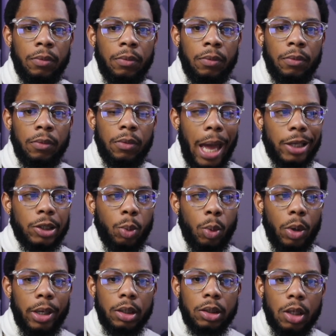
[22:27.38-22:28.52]
That's what
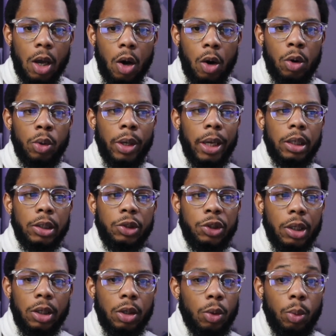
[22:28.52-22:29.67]
his goal and
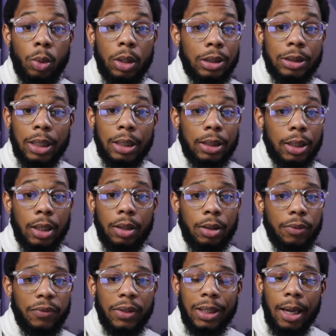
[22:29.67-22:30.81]
agenda was at the end of
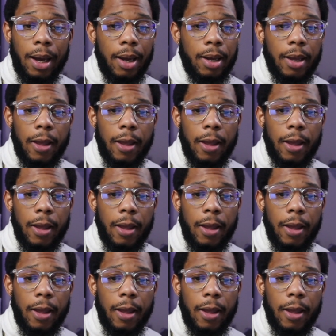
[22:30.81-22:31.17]
the day.